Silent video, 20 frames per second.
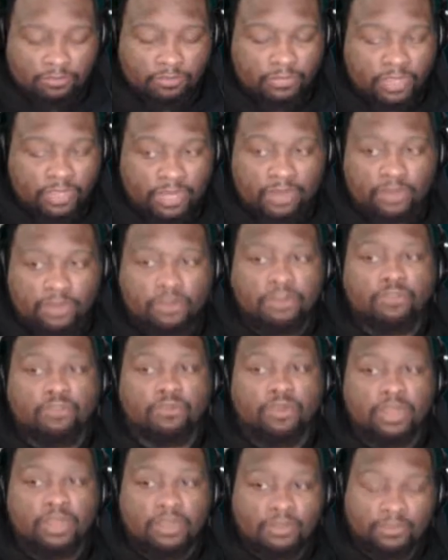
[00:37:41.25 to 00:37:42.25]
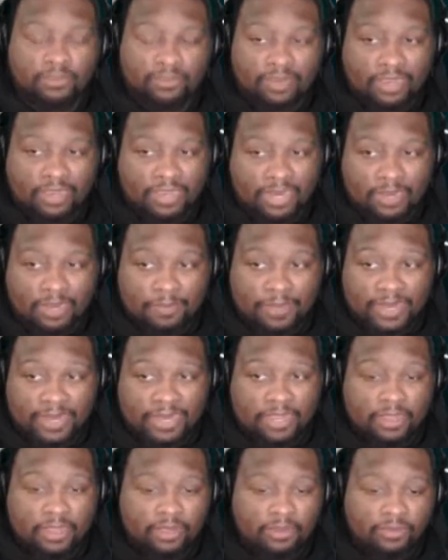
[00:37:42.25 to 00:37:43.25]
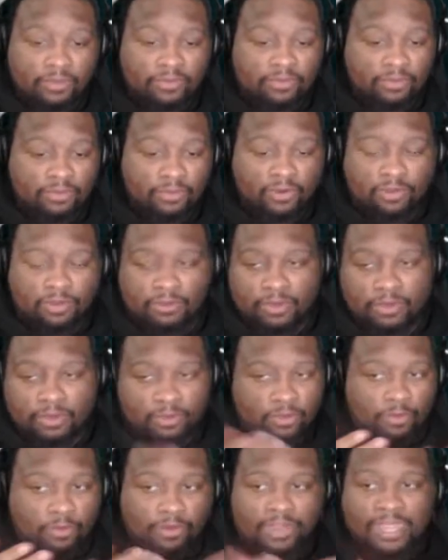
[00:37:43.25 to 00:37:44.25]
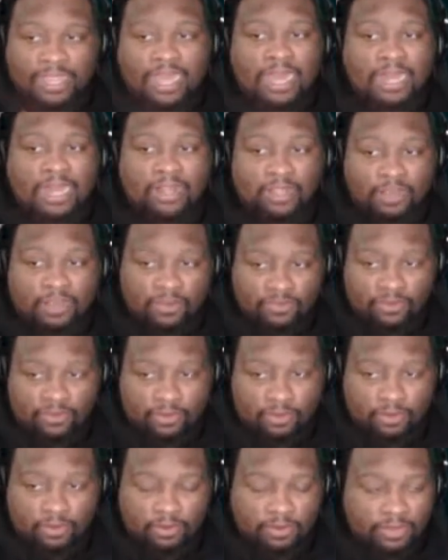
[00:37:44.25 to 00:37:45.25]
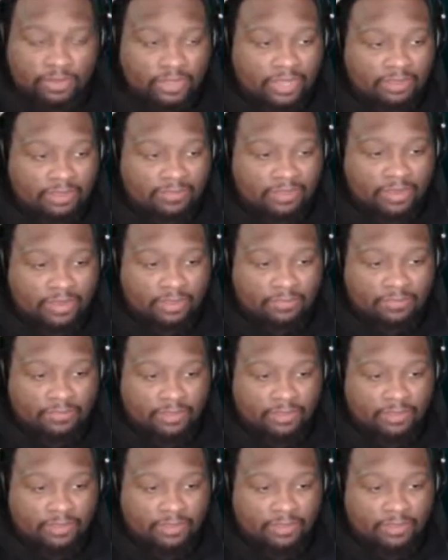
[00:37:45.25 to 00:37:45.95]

get a degree just like anybody else, you know, to go to college and all that stuff.